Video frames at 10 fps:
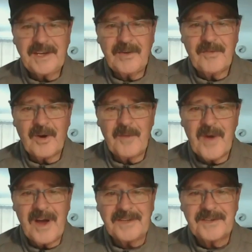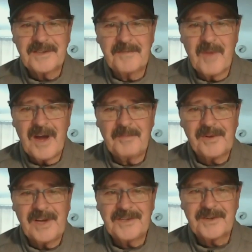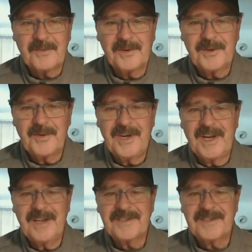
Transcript: you very much. My pleasure. We'll do it again